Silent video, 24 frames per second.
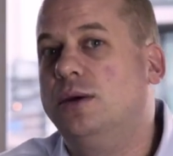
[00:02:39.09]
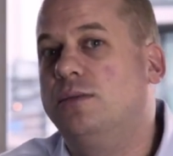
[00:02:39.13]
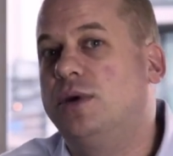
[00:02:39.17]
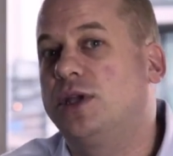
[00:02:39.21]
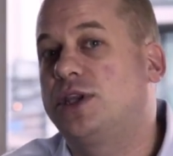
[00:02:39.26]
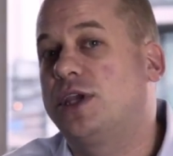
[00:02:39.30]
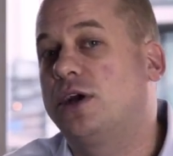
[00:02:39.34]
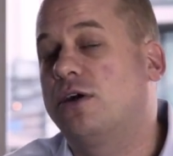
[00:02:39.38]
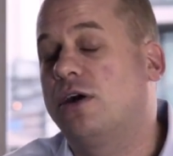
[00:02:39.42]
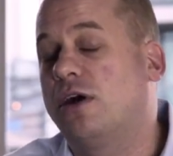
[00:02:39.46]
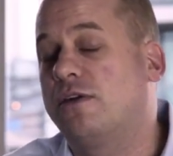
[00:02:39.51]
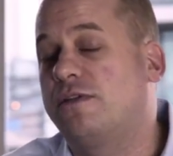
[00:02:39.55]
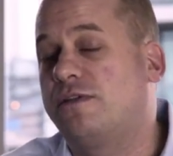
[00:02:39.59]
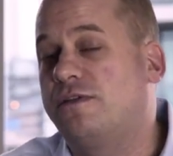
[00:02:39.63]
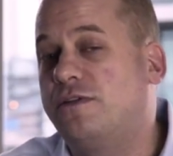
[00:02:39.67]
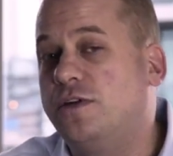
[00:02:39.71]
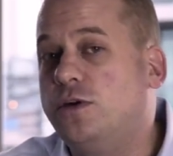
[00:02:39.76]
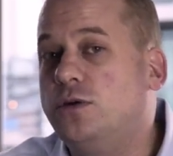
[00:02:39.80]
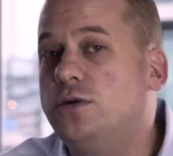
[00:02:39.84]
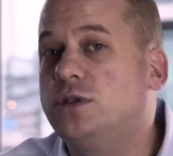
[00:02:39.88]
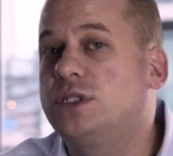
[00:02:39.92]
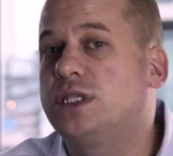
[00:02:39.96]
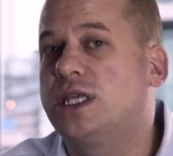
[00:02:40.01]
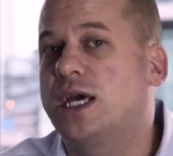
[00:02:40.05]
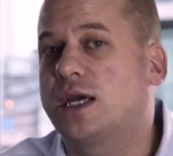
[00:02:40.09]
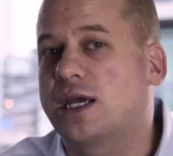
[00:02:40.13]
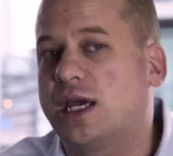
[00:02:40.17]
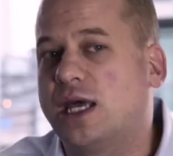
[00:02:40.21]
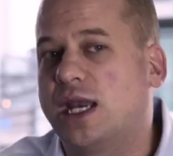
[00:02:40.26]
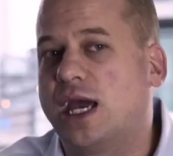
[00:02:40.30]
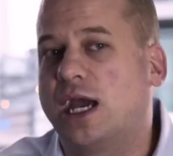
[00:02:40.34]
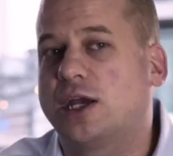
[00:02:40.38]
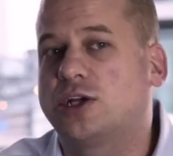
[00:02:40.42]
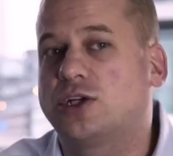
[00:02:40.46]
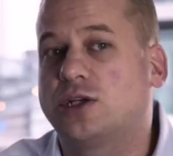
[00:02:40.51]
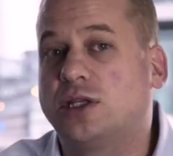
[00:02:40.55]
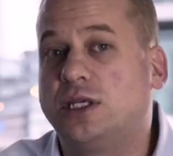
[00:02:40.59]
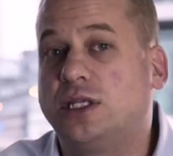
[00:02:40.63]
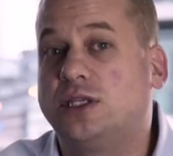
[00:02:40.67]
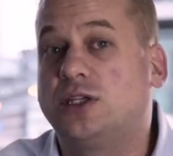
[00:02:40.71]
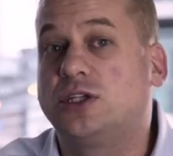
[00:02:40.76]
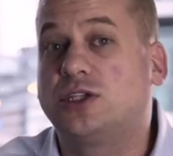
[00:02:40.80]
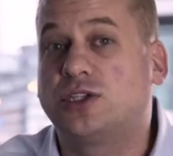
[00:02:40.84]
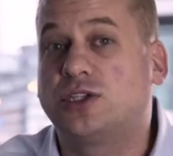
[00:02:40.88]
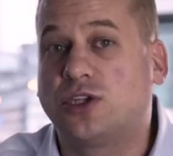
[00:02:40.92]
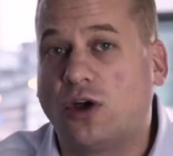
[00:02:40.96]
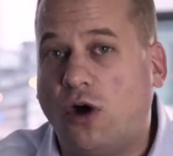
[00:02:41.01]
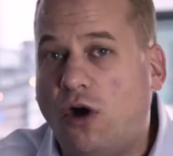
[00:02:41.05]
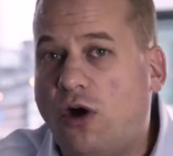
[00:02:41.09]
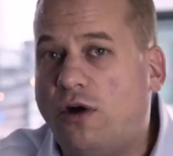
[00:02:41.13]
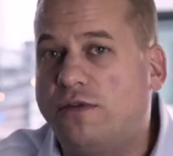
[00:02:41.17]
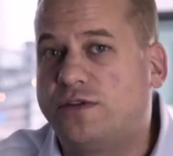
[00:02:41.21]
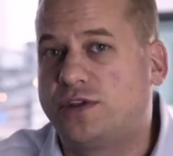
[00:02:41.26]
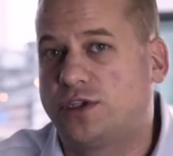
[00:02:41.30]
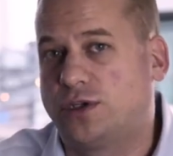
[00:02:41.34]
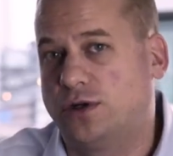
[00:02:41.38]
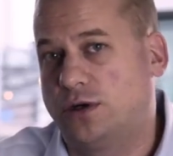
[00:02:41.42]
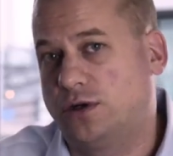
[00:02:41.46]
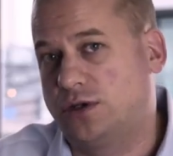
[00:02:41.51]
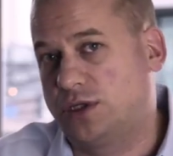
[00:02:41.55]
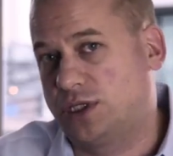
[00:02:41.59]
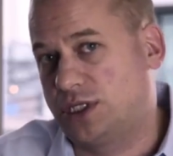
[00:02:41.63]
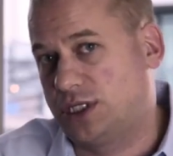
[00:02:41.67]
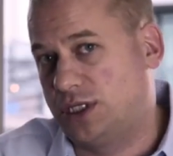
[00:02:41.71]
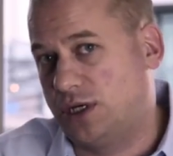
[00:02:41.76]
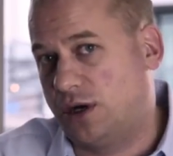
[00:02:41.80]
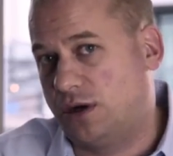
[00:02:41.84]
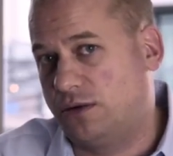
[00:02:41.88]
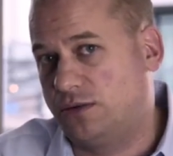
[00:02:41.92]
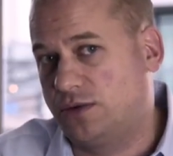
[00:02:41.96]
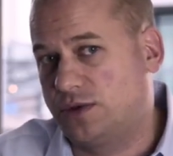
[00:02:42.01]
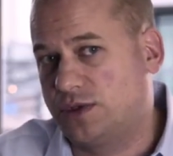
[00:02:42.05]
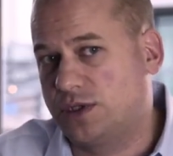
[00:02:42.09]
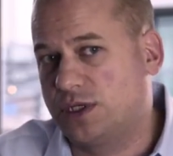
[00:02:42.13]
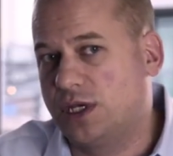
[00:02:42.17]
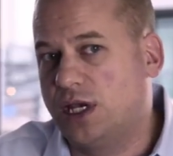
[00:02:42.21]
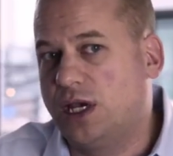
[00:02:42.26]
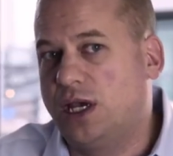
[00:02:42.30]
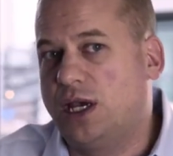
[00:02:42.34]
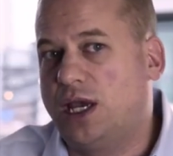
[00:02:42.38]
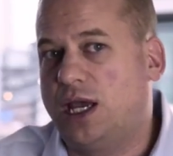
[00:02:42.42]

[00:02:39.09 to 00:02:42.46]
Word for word: But there are foods that can actually dissolve certain stones.